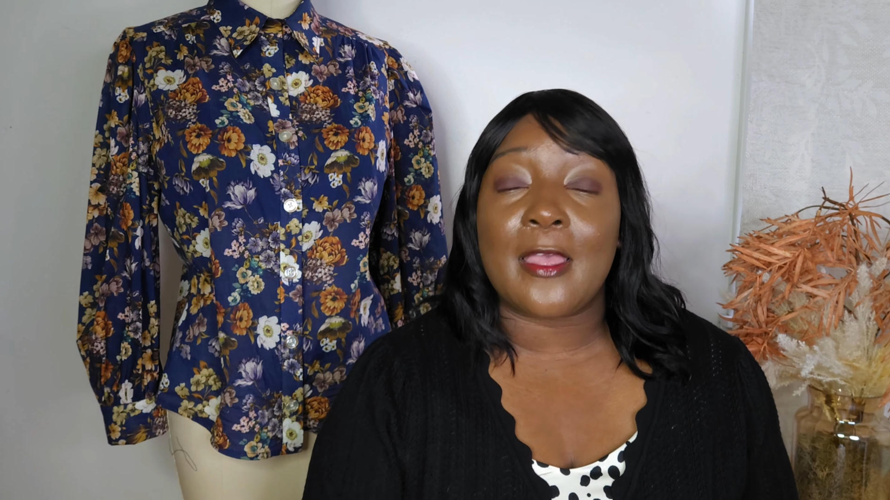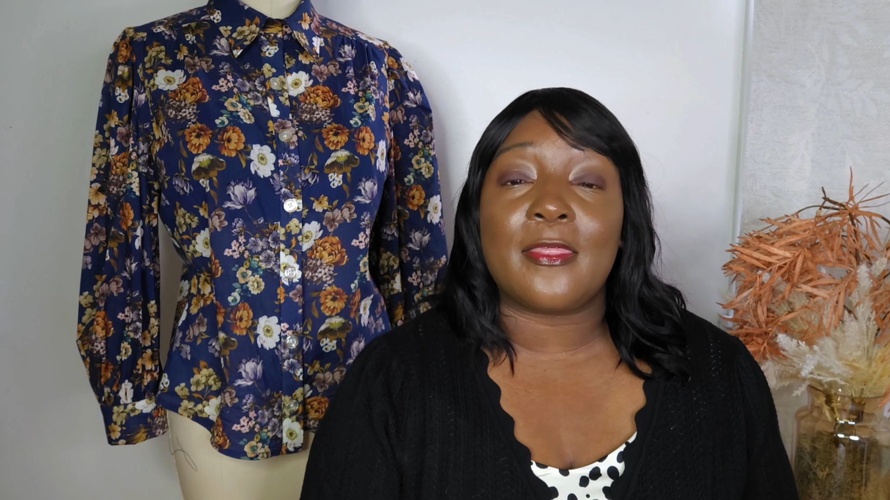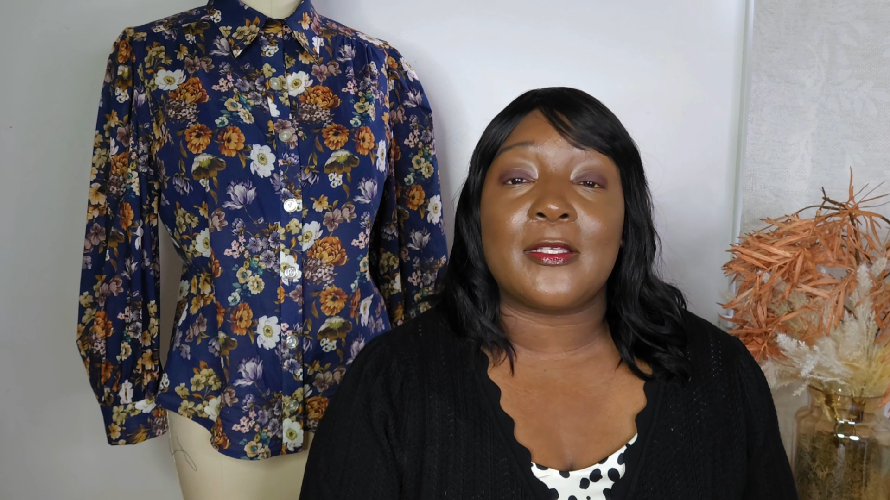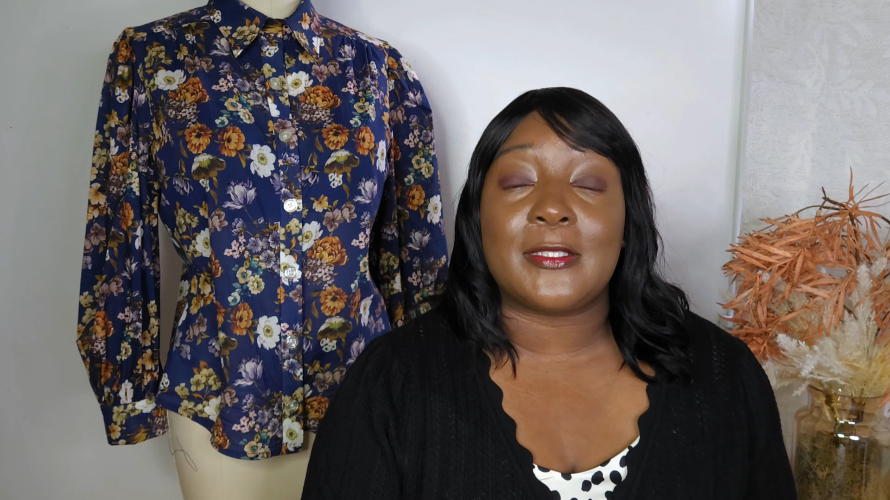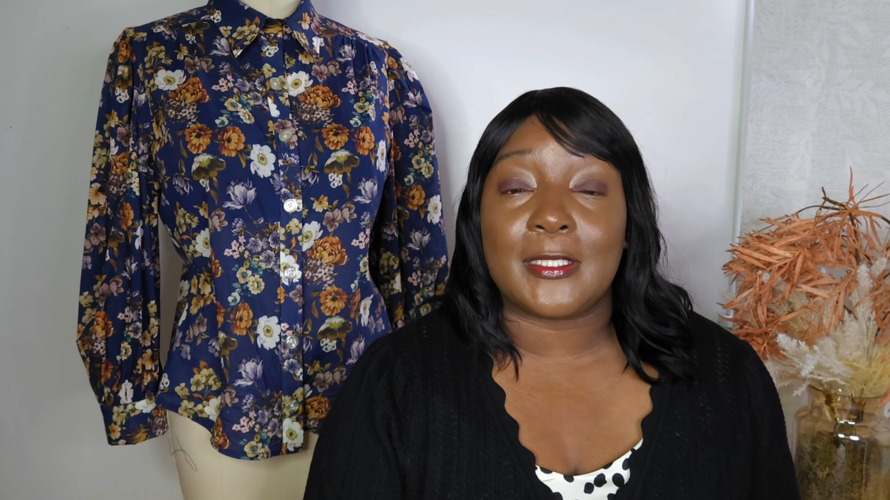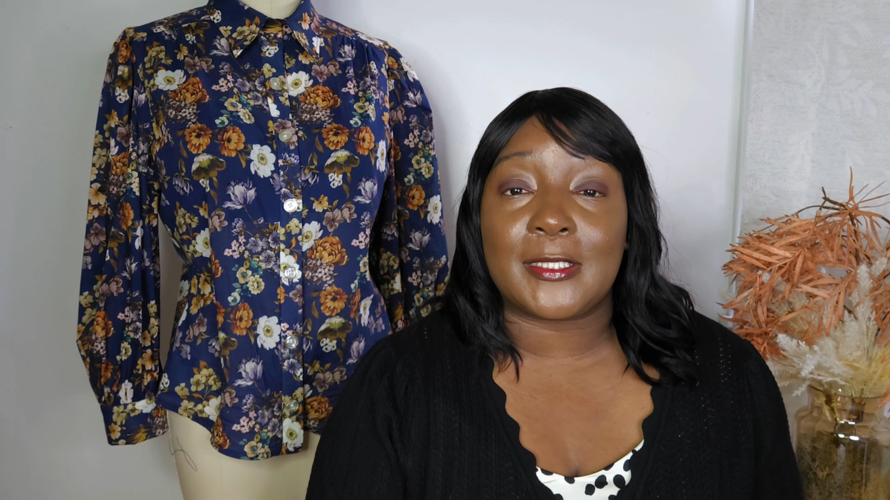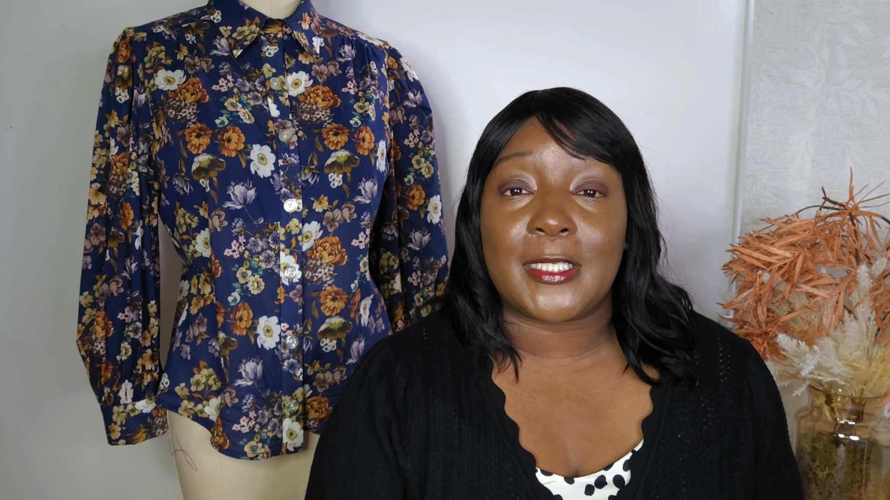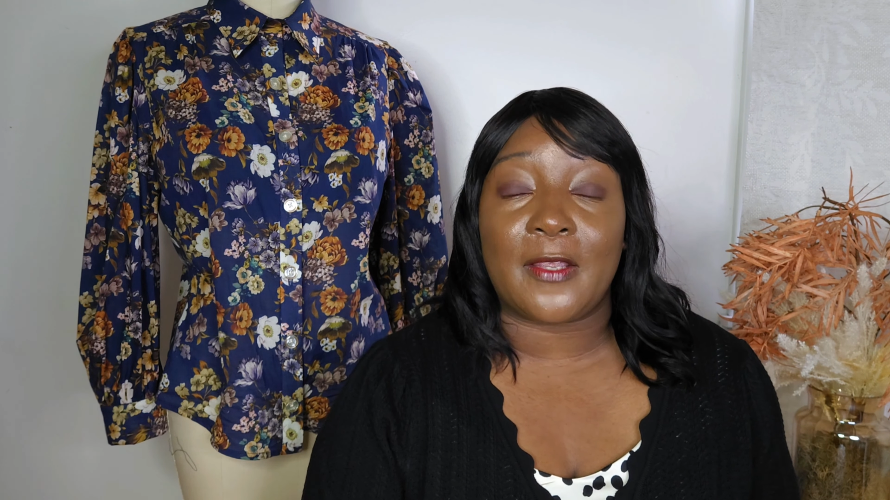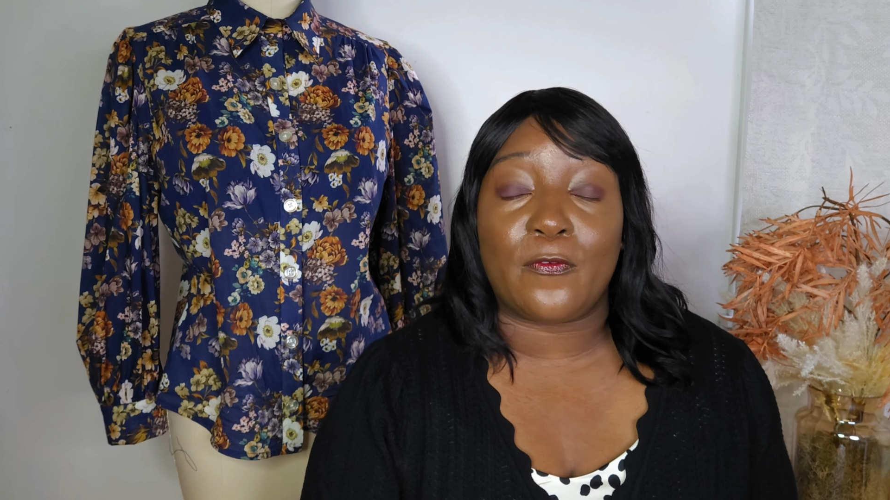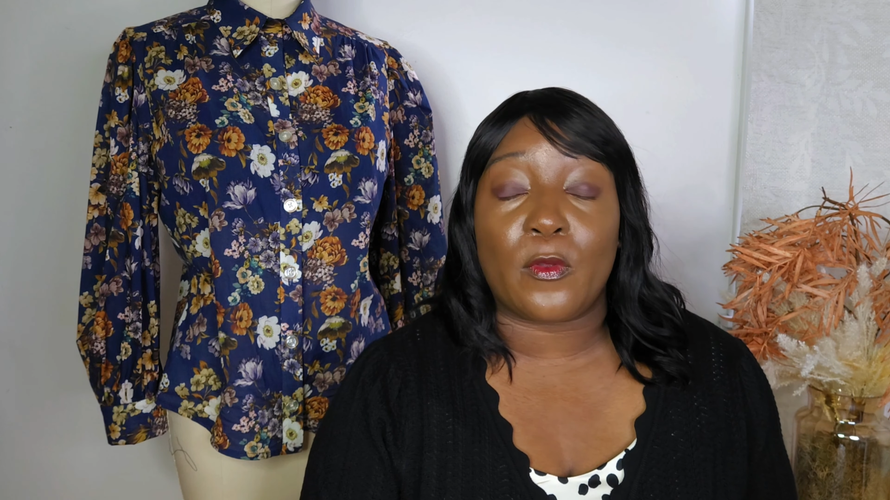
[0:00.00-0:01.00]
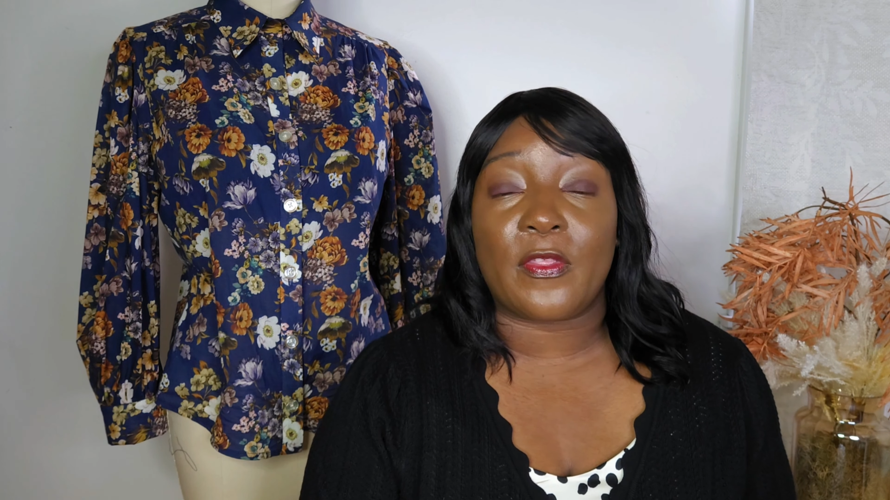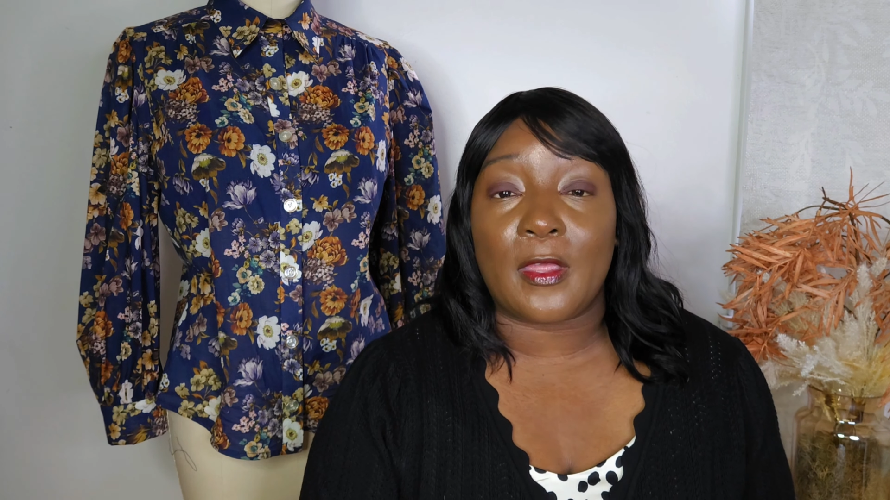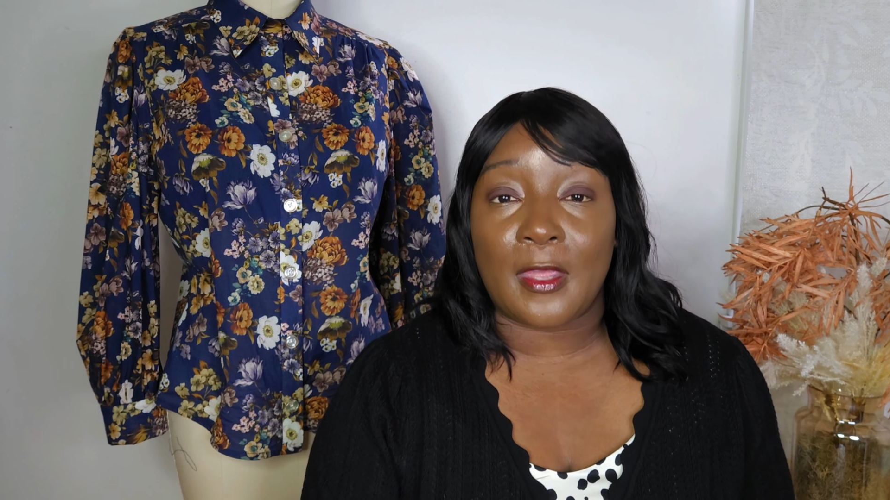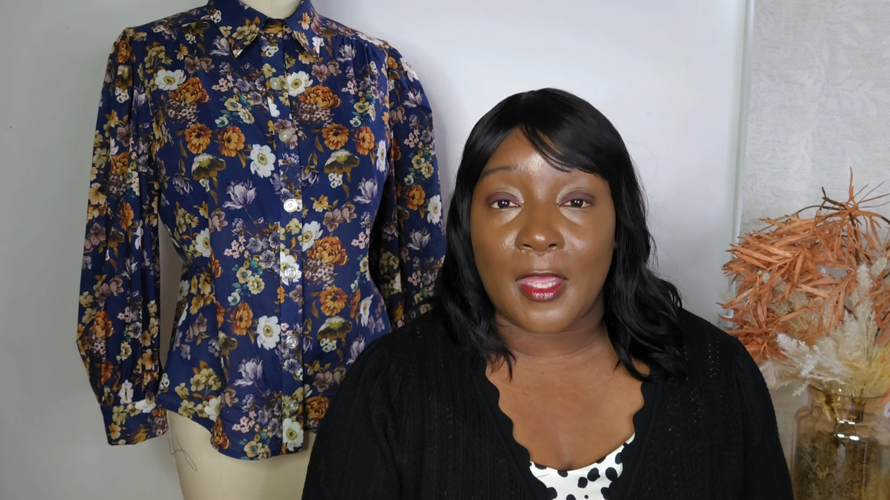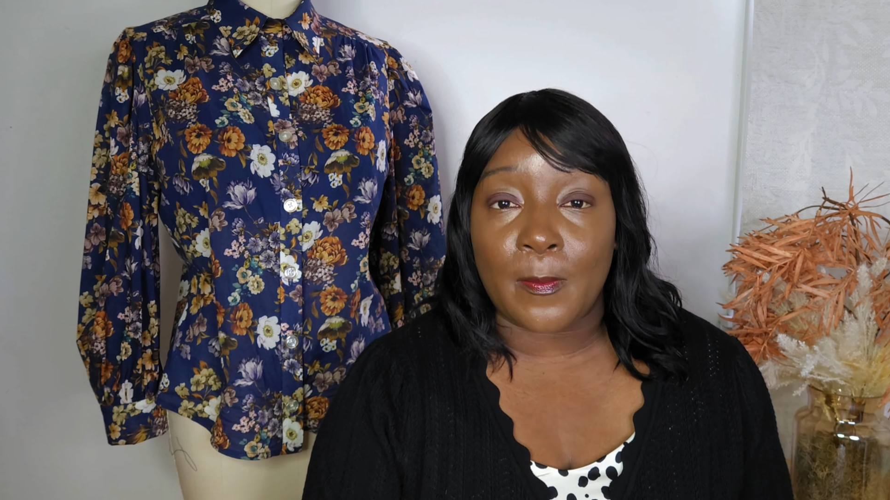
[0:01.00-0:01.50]
and the sixteen for the
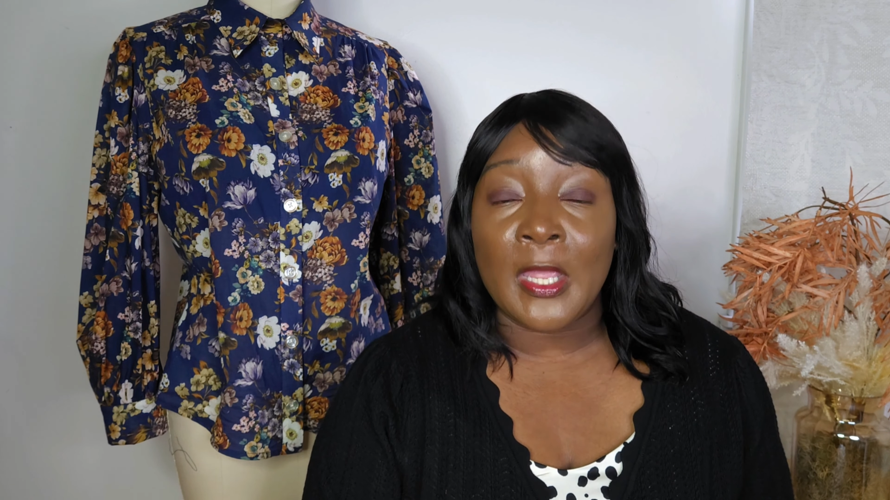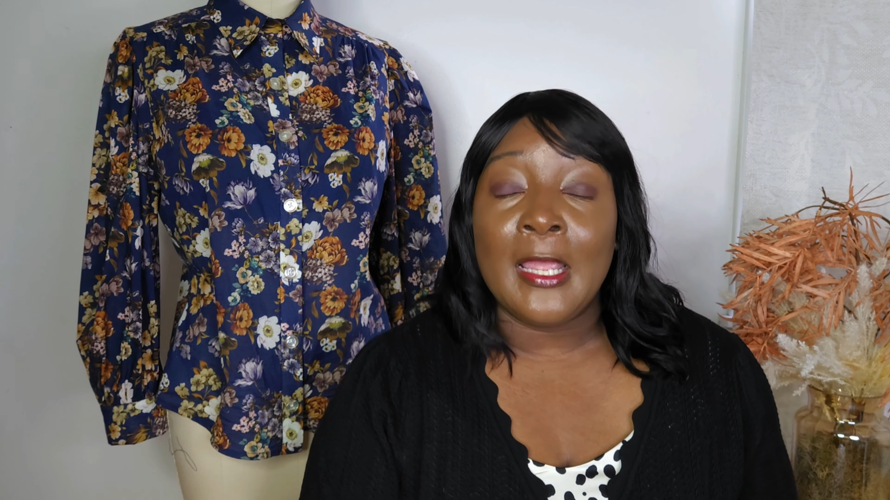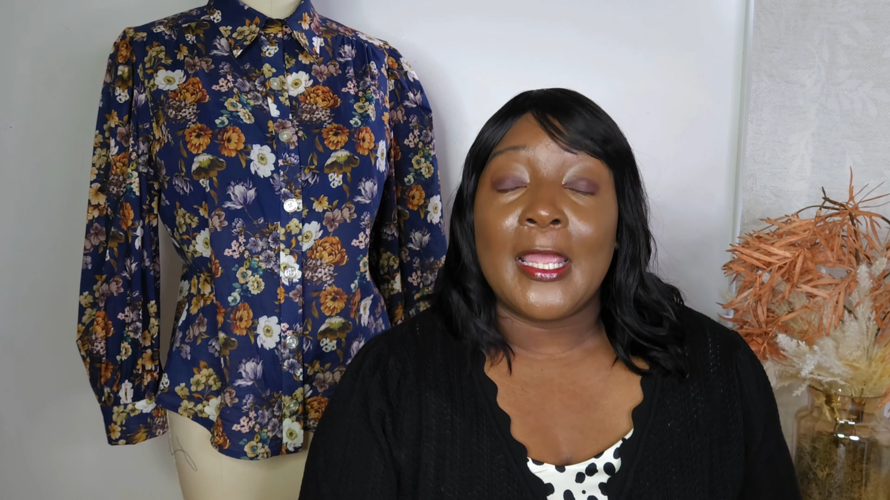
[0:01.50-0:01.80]
hip.